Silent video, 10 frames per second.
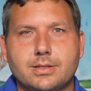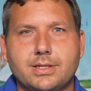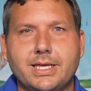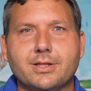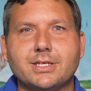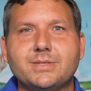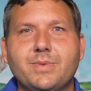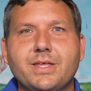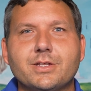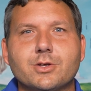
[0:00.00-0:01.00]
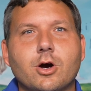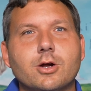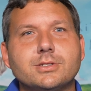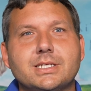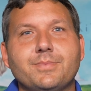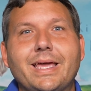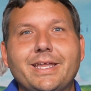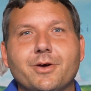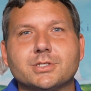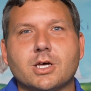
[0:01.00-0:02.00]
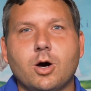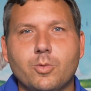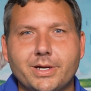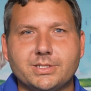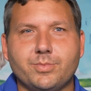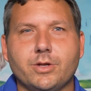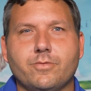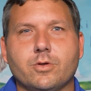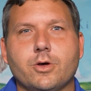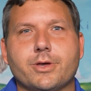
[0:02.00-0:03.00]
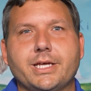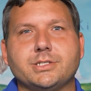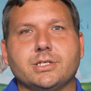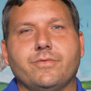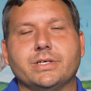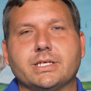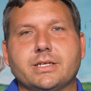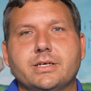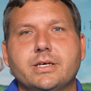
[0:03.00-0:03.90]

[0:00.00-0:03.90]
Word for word: The Elizabethan Gardens in Manteo is always a beautiful location to visit.